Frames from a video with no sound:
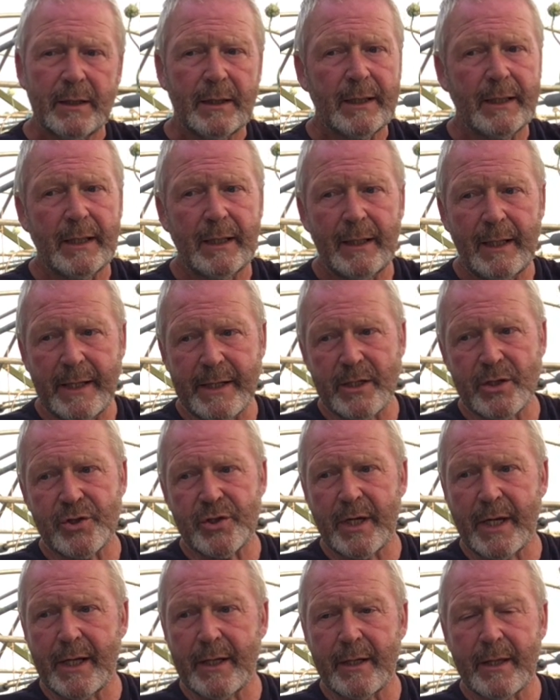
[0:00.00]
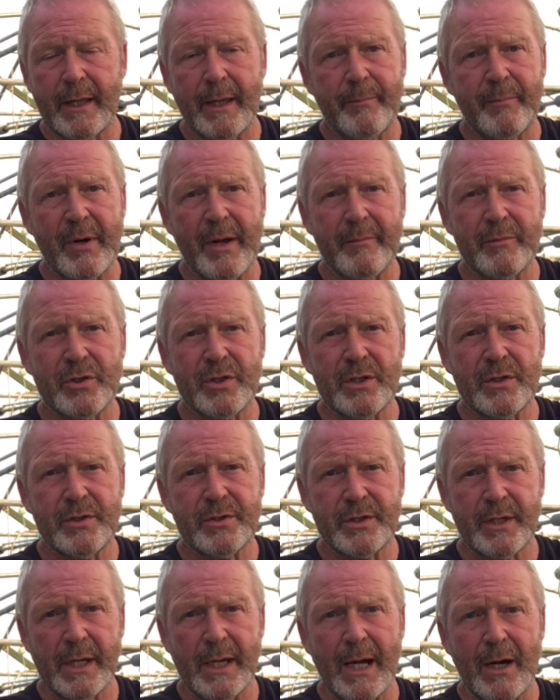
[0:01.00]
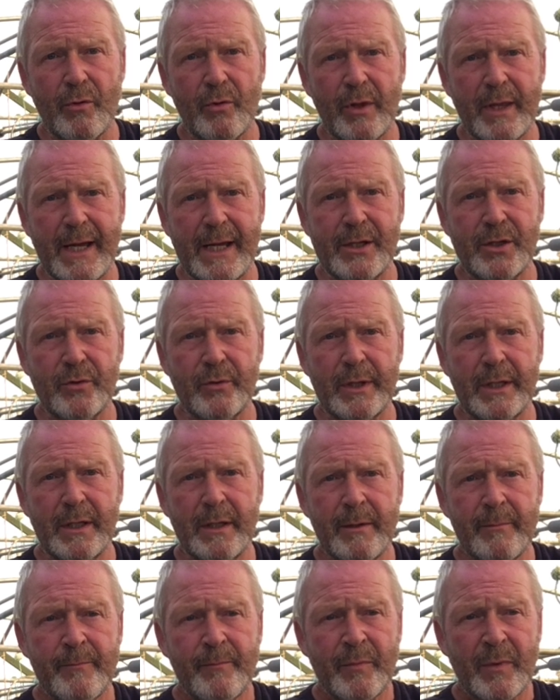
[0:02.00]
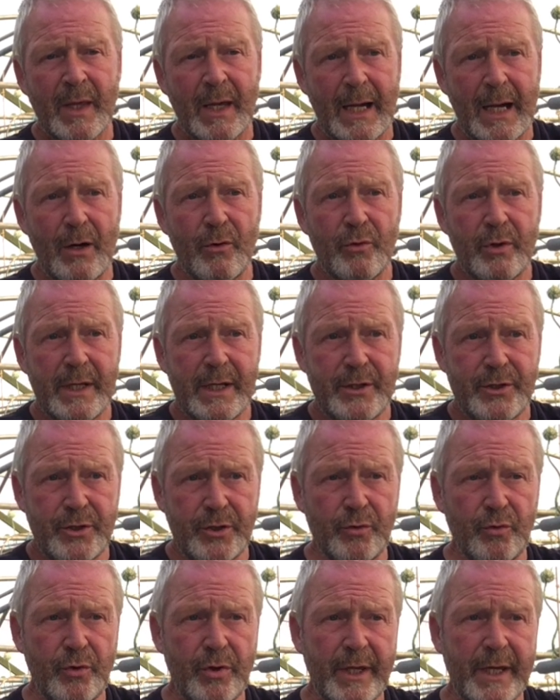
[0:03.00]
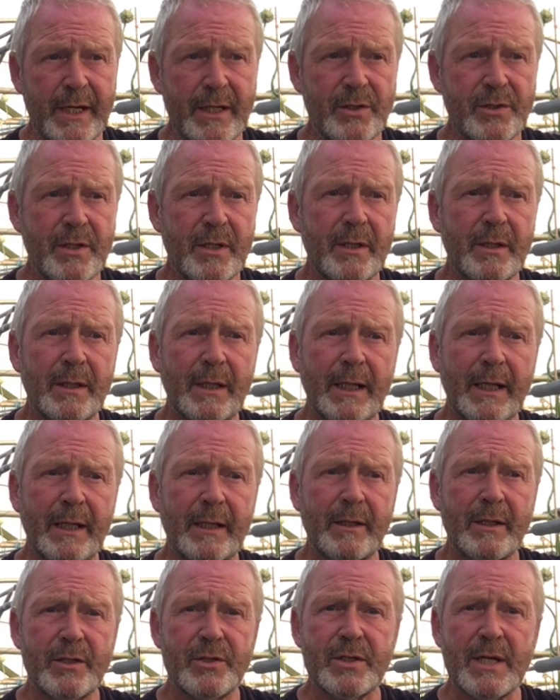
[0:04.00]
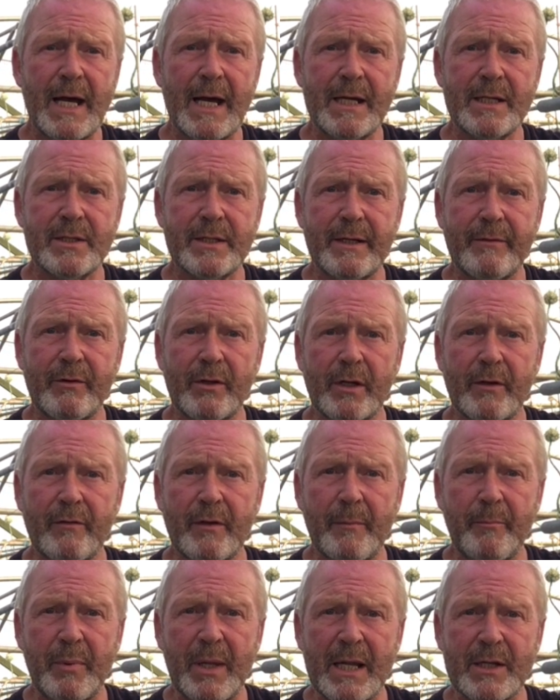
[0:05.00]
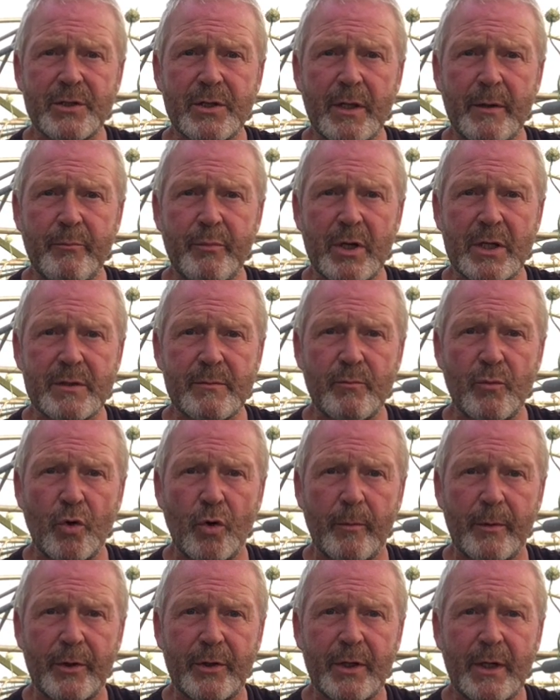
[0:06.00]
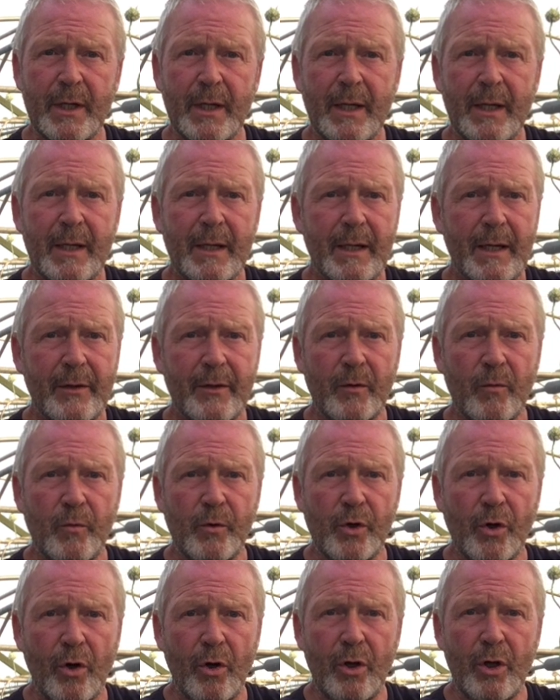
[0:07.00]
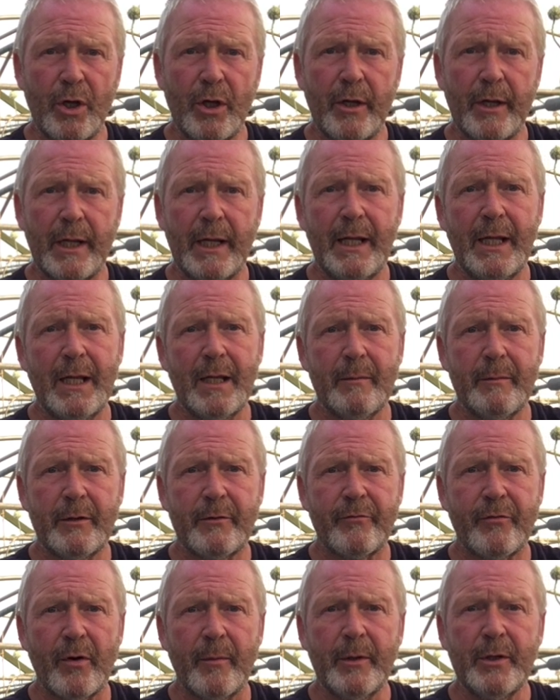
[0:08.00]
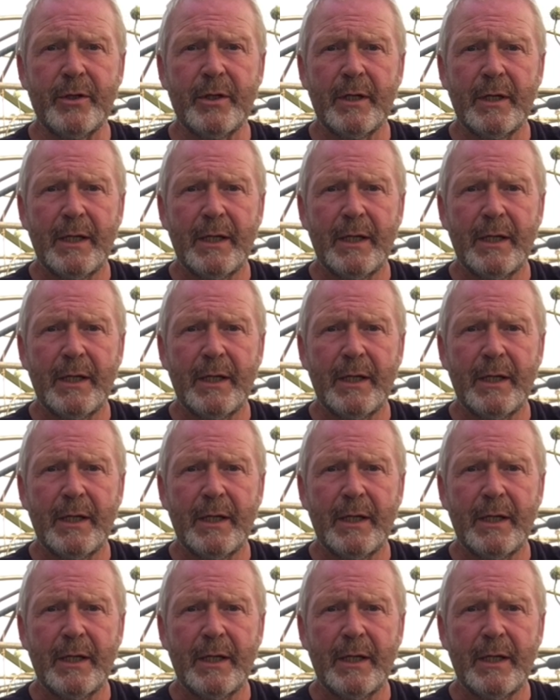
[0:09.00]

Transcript: uh, let you see into their premises see how they're doing how they do things and the size and everything of the plants at the present moment I think we all learn a little bit from it